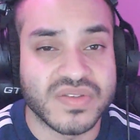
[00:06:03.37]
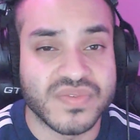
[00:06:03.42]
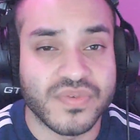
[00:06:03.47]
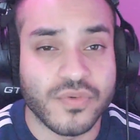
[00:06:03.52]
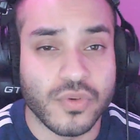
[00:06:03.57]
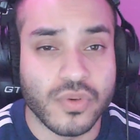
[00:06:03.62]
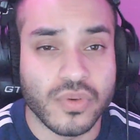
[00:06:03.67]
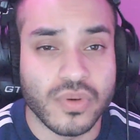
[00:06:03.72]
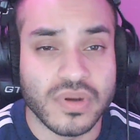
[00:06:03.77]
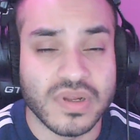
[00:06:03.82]

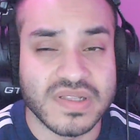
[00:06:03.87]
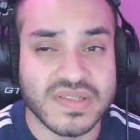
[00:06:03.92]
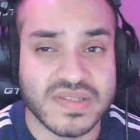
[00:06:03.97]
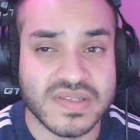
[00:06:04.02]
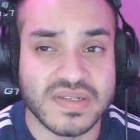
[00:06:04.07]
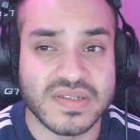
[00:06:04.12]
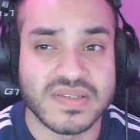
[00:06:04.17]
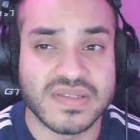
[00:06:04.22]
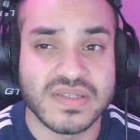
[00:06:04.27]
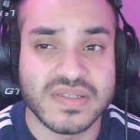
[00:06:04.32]
for its
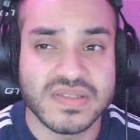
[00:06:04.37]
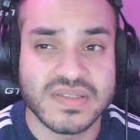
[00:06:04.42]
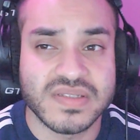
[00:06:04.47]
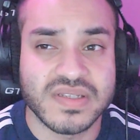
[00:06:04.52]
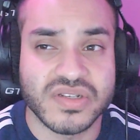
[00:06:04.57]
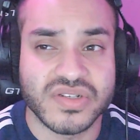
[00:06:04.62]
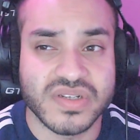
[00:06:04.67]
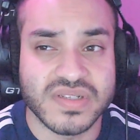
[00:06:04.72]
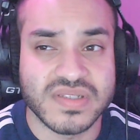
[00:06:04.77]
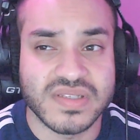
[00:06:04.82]
citizens,
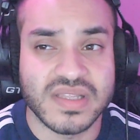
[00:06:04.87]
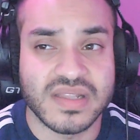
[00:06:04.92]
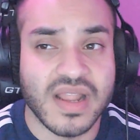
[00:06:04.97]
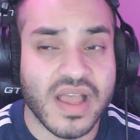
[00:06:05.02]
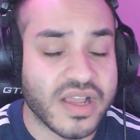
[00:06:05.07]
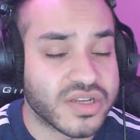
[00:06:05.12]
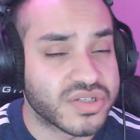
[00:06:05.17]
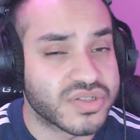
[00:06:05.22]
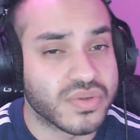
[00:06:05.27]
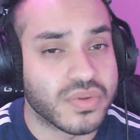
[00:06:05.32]
such as the
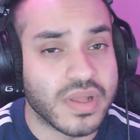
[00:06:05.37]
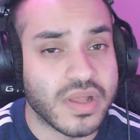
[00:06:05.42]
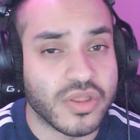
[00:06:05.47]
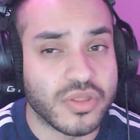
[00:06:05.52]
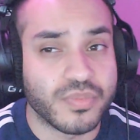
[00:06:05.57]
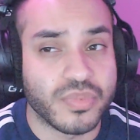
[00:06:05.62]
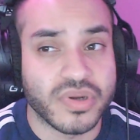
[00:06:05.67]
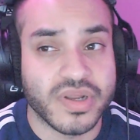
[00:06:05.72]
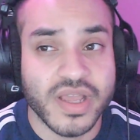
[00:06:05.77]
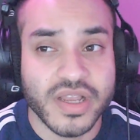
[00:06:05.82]
National Health
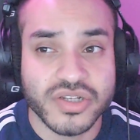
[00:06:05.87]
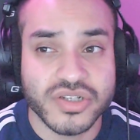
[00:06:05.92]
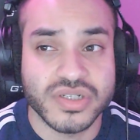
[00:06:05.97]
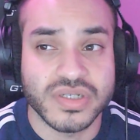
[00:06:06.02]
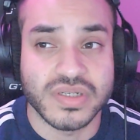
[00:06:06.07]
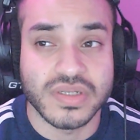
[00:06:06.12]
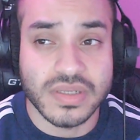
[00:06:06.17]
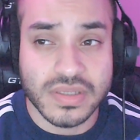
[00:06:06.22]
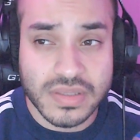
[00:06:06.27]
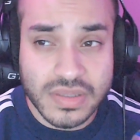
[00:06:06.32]

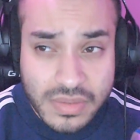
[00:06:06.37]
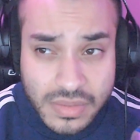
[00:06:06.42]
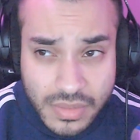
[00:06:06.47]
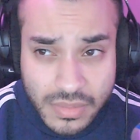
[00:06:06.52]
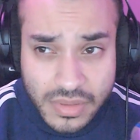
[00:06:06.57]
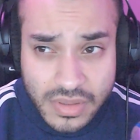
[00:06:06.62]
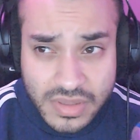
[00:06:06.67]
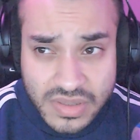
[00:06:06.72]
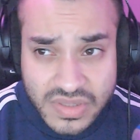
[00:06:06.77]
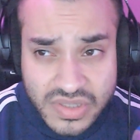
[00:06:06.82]
Protection
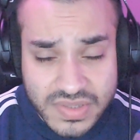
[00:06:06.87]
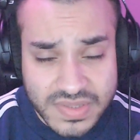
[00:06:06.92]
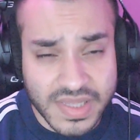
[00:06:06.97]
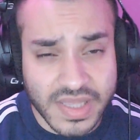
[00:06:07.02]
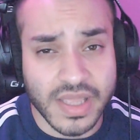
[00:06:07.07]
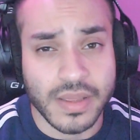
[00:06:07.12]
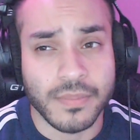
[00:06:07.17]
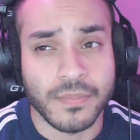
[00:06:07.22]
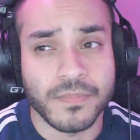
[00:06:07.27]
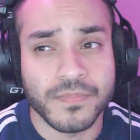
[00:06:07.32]

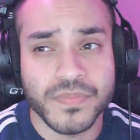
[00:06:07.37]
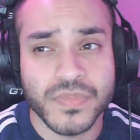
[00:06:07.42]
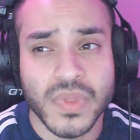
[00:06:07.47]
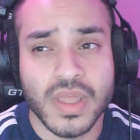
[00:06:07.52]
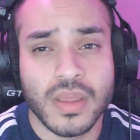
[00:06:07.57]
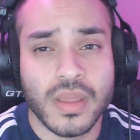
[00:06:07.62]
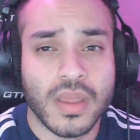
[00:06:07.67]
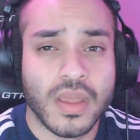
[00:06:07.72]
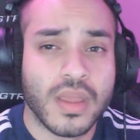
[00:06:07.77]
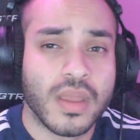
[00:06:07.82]
Scheme,
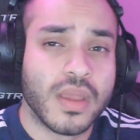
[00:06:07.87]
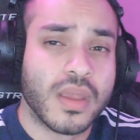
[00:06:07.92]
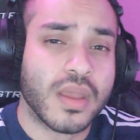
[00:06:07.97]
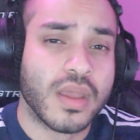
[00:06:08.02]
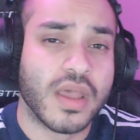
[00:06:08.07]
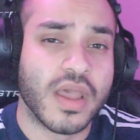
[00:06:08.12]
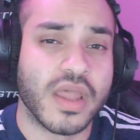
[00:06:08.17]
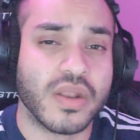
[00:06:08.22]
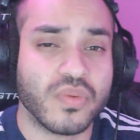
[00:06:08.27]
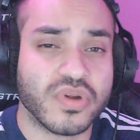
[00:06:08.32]

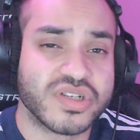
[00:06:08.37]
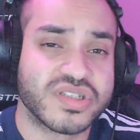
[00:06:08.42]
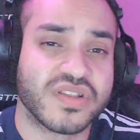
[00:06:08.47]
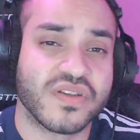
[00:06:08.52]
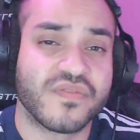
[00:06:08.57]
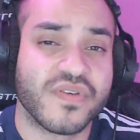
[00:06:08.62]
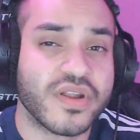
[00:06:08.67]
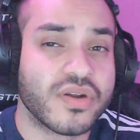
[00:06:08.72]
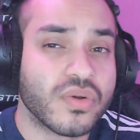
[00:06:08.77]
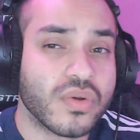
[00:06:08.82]
in which the
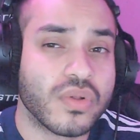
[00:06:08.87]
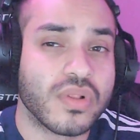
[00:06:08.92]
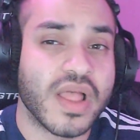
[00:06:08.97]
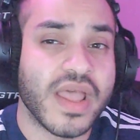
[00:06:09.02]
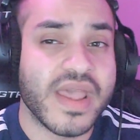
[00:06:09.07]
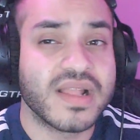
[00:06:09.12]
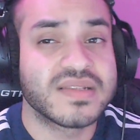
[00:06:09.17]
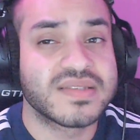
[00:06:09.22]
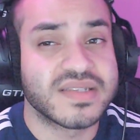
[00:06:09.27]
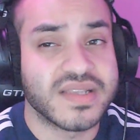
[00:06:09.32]
federal
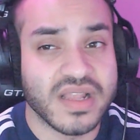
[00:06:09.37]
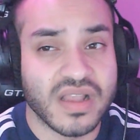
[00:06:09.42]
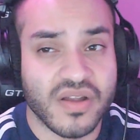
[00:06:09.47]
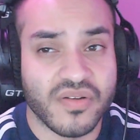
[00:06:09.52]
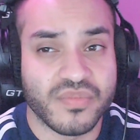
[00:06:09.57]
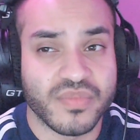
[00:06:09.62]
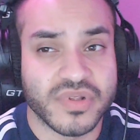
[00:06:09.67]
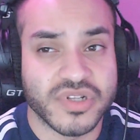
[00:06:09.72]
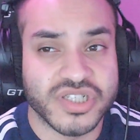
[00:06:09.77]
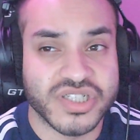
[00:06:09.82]
and state
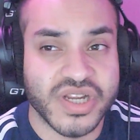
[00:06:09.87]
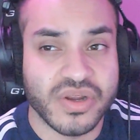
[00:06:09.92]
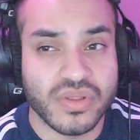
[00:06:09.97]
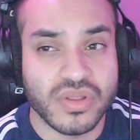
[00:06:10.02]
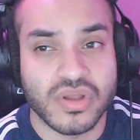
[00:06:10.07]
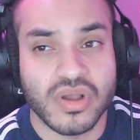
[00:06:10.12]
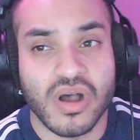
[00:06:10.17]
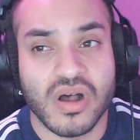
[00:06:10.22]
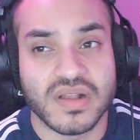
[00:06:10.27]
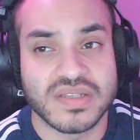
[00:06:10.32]
governments share the
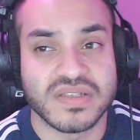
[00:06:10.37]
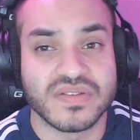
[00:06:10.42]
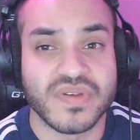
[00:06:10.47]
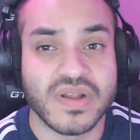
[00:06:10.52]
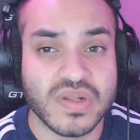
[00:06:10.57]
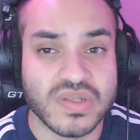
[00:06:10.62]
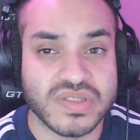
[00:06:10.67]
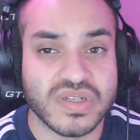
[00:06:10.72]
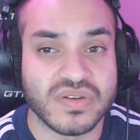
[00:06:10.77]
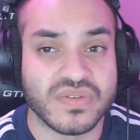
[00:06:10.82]
cost of
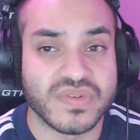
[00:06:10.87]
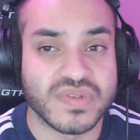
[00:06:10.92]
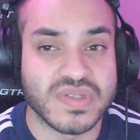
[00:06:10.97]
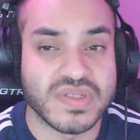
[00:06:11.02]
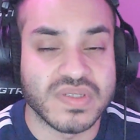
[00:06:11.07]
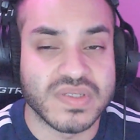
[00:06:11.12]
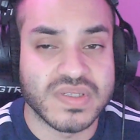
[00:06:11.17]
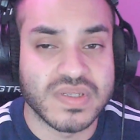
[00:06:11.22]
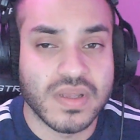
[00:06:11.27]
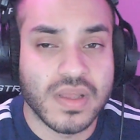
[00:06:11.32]
health
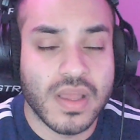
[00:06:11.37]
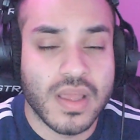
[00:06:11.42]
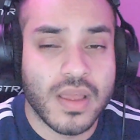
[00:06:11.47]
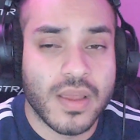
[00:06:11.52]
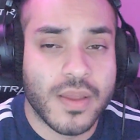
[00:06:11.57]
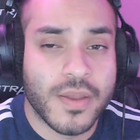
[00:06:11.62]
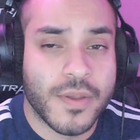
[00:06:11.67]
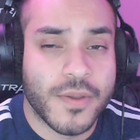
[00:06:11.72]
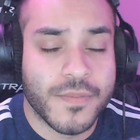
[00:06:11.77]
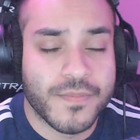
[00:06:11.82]
services.
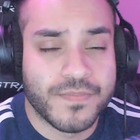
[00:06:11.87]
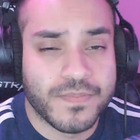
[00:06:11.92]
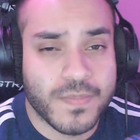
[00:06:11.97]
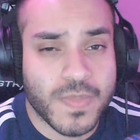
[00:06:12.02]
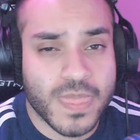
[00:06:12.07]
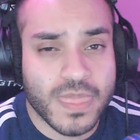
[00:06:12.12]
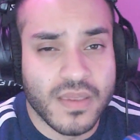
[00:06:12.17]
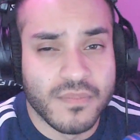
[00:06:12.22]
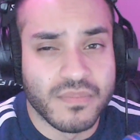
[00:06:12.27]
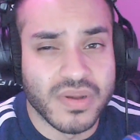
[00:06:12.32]

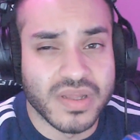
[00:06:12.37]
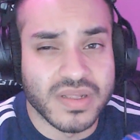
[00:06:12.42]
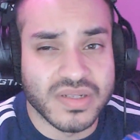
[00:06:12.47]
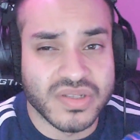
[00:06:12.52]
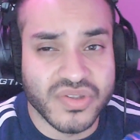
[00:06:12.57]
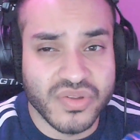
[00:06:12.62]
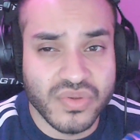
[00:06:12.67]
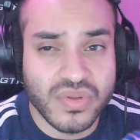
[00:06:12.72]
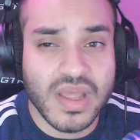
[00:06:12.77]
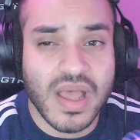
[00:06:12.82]
But
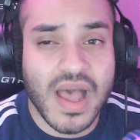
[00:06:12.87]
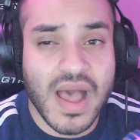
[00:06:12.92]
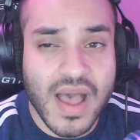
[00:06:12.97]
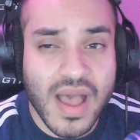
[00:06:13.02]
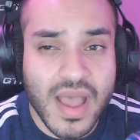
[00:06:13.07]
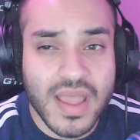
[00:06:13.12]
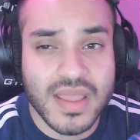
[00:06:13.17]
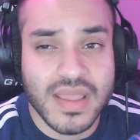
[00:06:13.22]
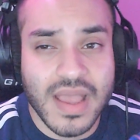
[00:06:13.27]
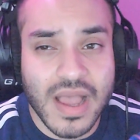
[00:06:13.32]
due to
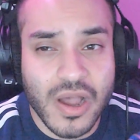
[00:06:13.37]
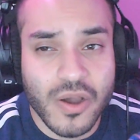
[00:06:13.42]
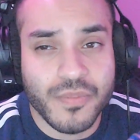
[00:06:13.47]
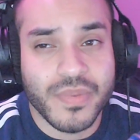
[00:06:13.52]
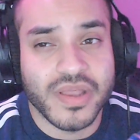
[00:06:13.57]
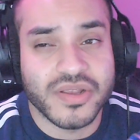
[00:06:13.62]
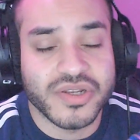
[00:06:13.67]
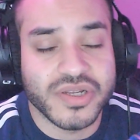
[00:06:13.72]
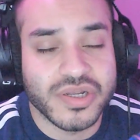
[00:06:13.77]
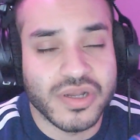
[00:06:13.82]
high
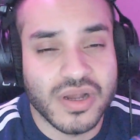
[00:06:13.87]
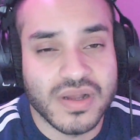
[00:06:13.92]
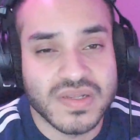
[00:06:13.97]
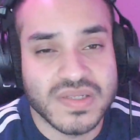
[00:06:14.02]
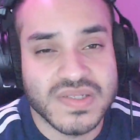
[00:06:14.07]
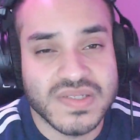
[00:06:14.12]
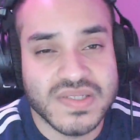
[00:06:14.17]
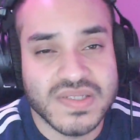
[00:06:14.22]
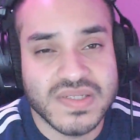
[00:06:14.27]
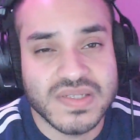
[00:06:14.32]
outpatient
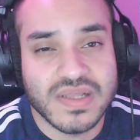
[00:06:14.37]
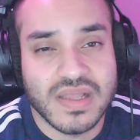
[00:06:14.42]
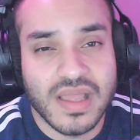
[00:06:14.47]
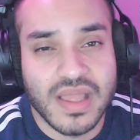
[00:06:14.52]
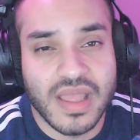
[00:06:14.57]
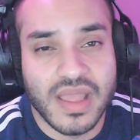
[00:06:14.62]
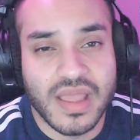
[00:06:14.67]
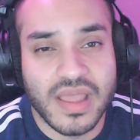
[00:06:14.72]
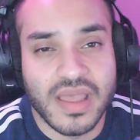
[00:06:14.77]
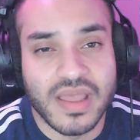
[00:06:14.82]
costs,
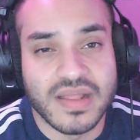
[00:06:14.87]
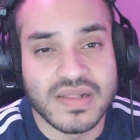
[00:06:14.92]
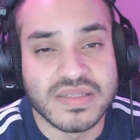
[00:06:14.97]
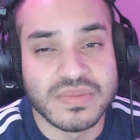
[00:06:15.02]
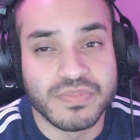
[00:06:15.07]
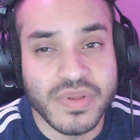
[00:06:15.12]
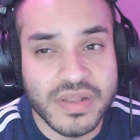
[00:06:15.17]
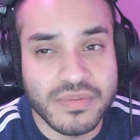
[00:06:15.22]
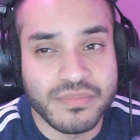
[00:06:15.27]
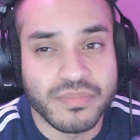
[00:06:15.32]
it's
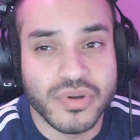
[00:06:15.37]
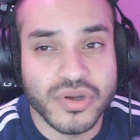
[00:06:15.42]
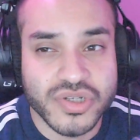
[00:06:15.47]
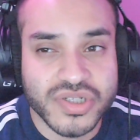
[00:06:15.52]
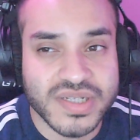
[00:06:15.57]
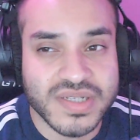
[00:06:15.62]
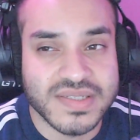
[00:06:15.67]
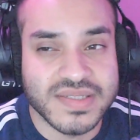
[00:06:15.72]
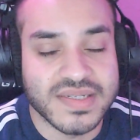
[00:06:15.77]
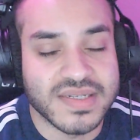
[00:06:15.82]
been
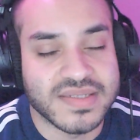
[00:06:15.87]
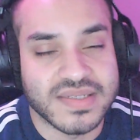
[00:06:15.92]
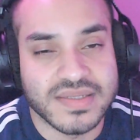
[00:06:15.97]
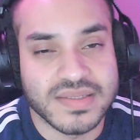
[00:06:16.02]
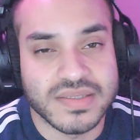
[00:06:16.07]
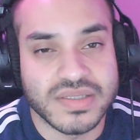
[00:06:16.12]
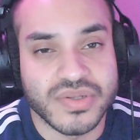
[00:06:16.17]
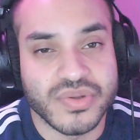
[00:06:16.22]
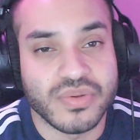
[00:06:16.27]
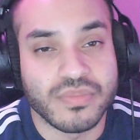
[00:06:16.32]
pushing
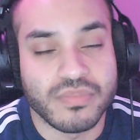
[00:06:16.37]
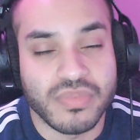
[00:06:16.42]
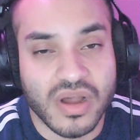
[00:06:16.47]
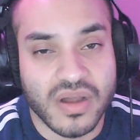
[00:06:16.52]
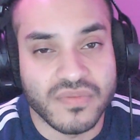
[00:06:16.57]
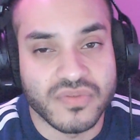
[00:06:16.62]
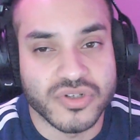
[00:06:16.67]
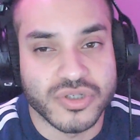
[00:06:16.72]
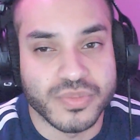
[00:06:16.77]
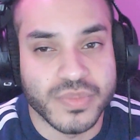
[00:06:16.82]
citizens to
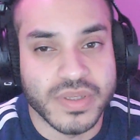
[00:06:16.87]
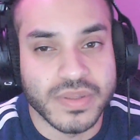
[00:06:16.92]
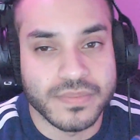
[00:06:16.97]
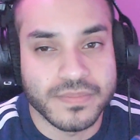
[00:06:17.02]
impoverishment.